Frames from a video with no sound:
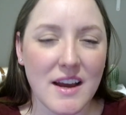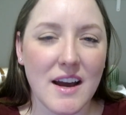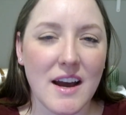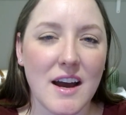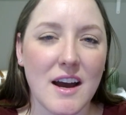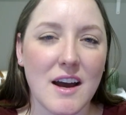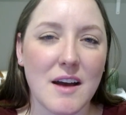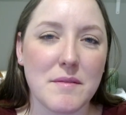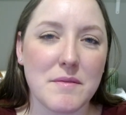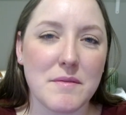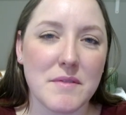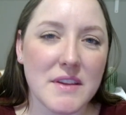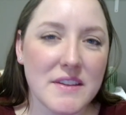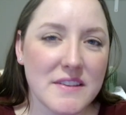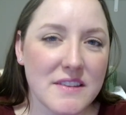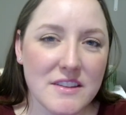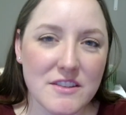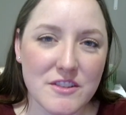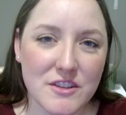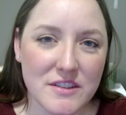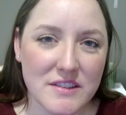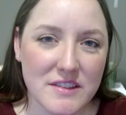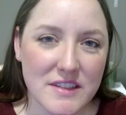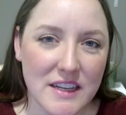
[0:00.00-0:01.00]
This
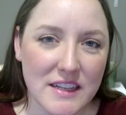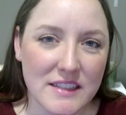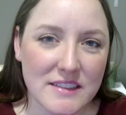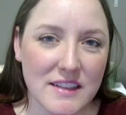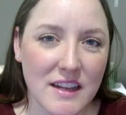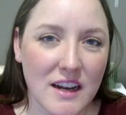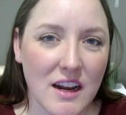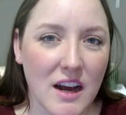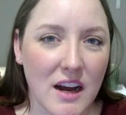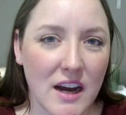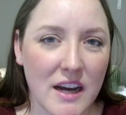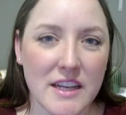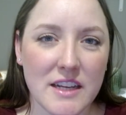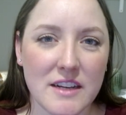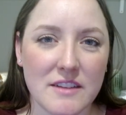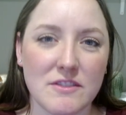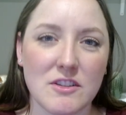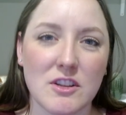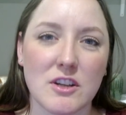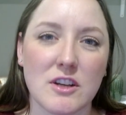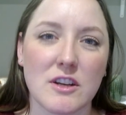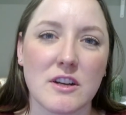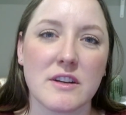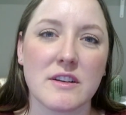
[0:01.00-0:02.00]
is just things that I have
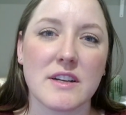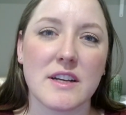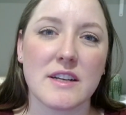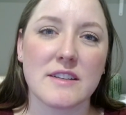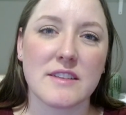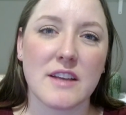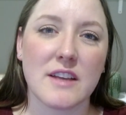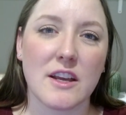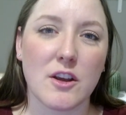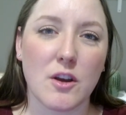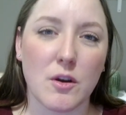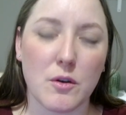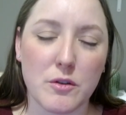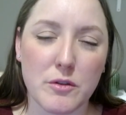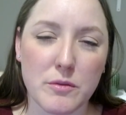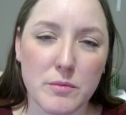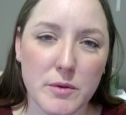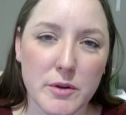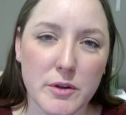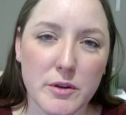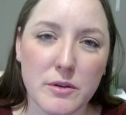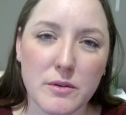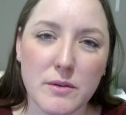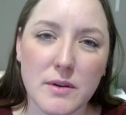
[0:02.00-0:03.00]
learned as I go
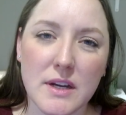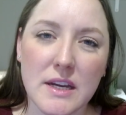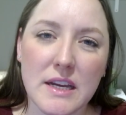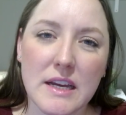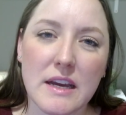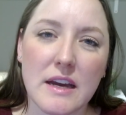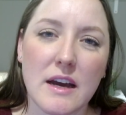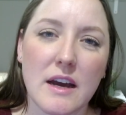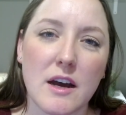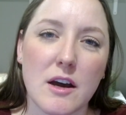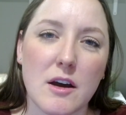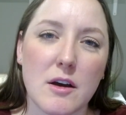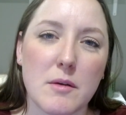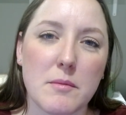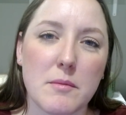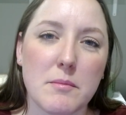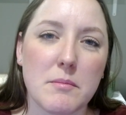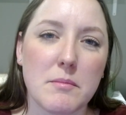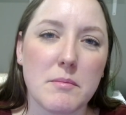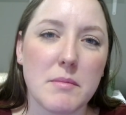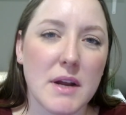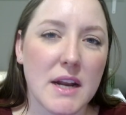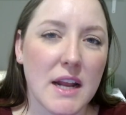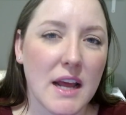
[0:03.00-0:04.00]
through,
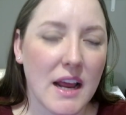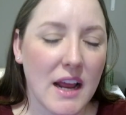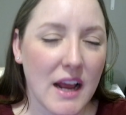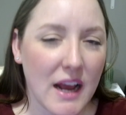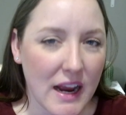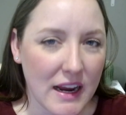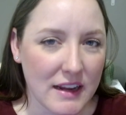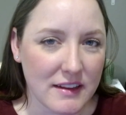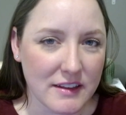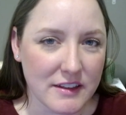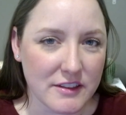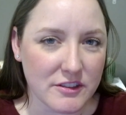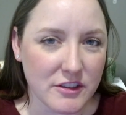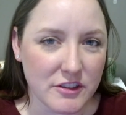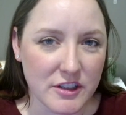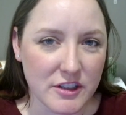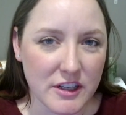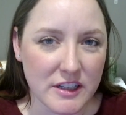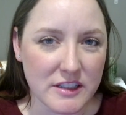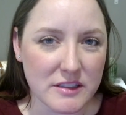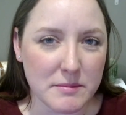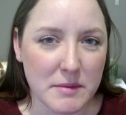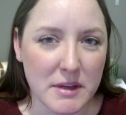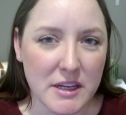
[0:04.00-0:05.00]
but I highly
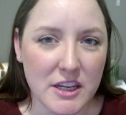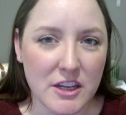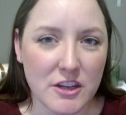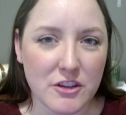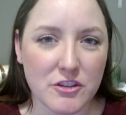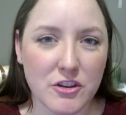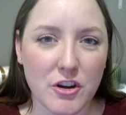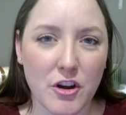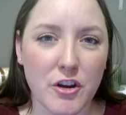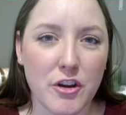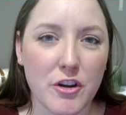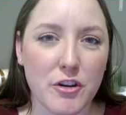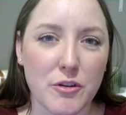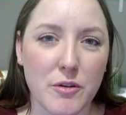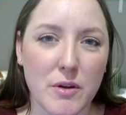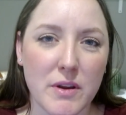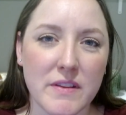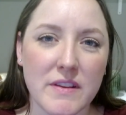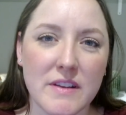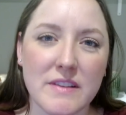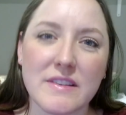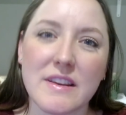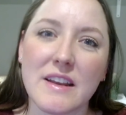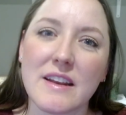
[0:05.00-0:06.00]
suggest making sure you're doing
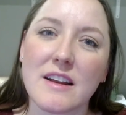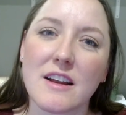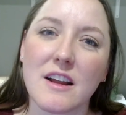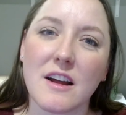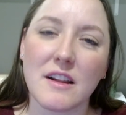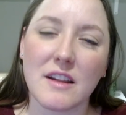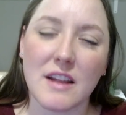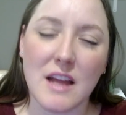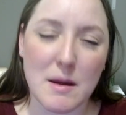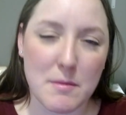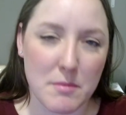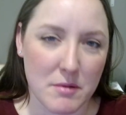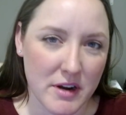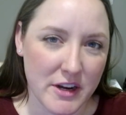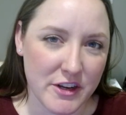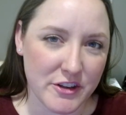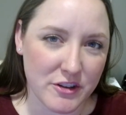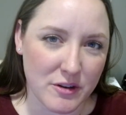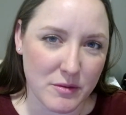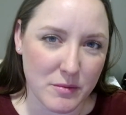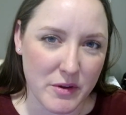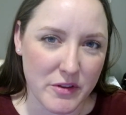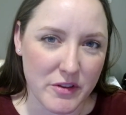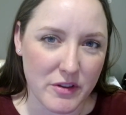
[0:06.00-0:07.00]
this in
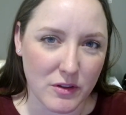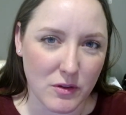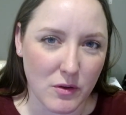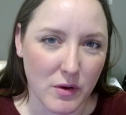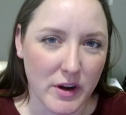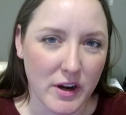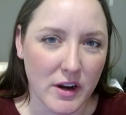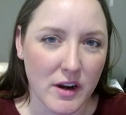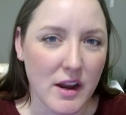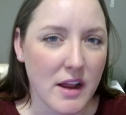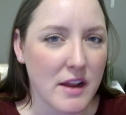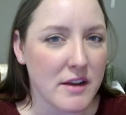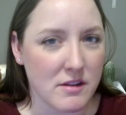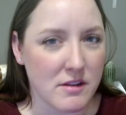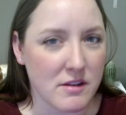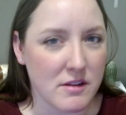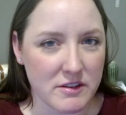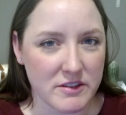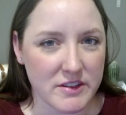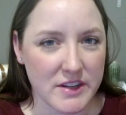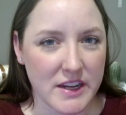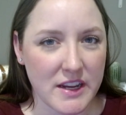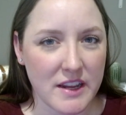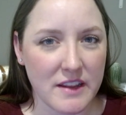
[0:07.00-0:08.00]
collaboration with a lawyer and
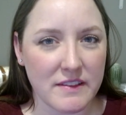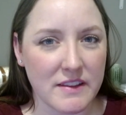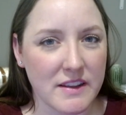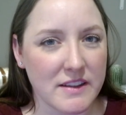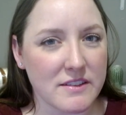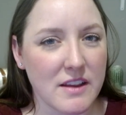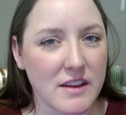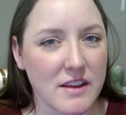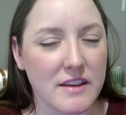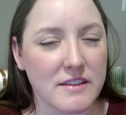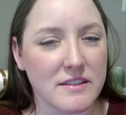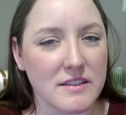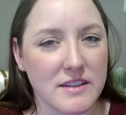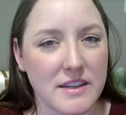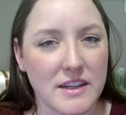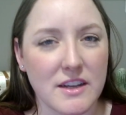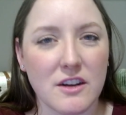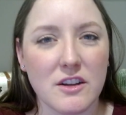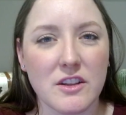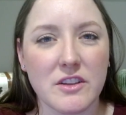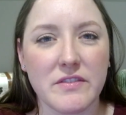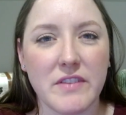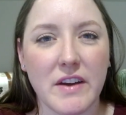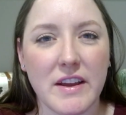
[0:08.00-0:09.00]
not taking this as
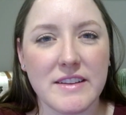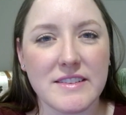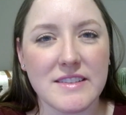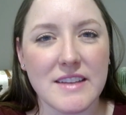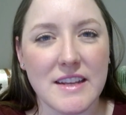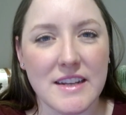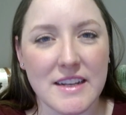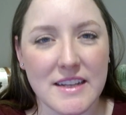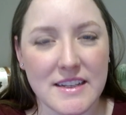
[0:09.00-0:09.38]
legal advice in